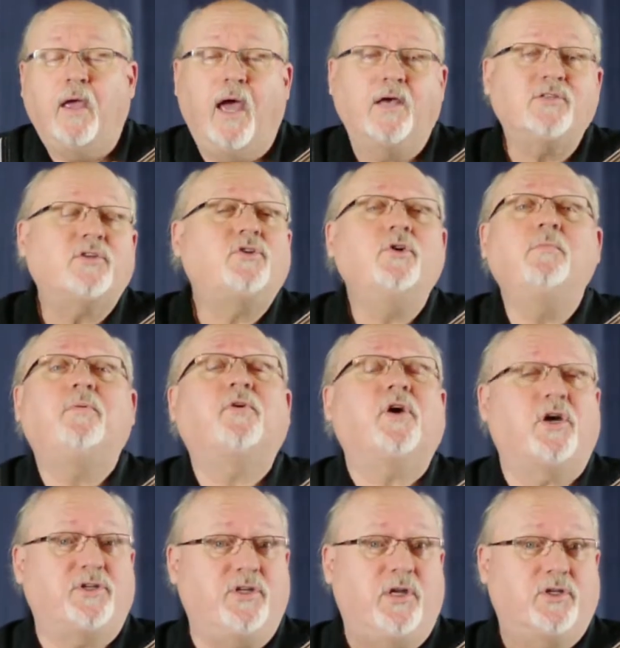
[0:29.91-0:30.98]
As a tuned
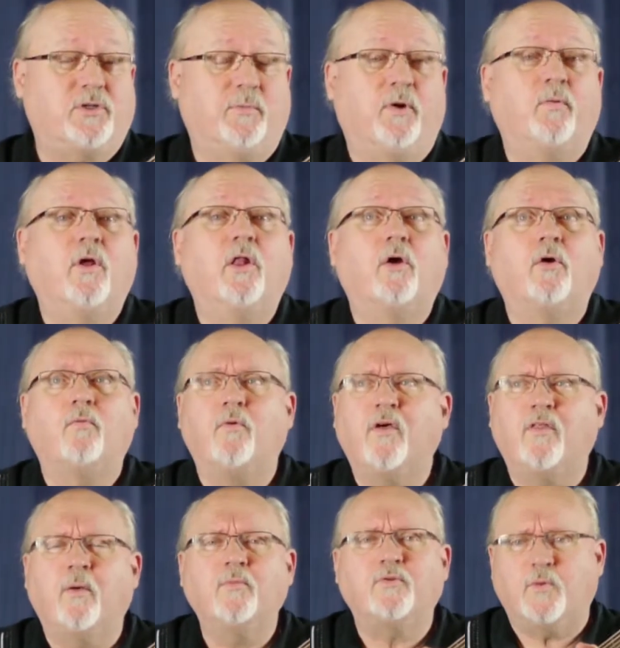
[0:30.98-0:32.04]
percussion instrument, we learn
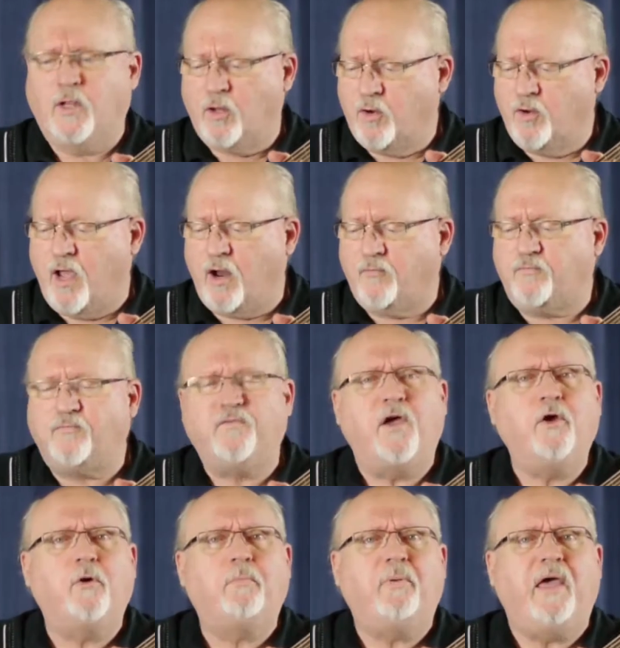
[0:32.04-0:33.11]
rhythms, we learn how to
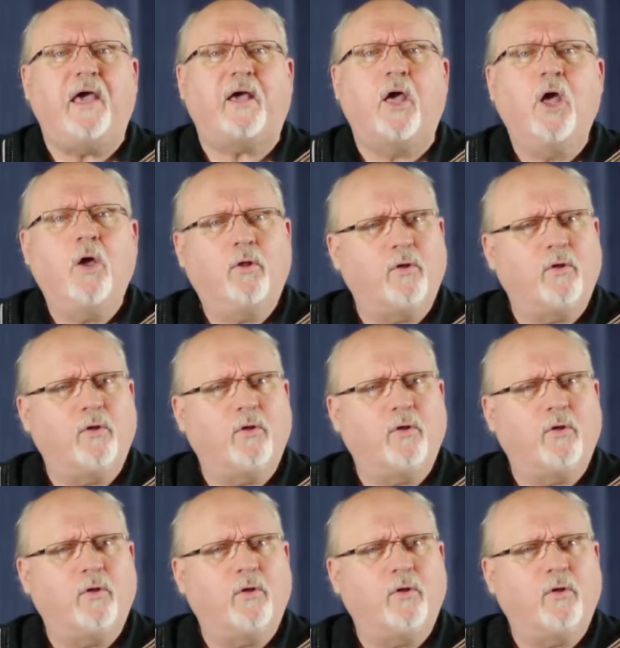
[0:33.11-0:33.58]
finger pick,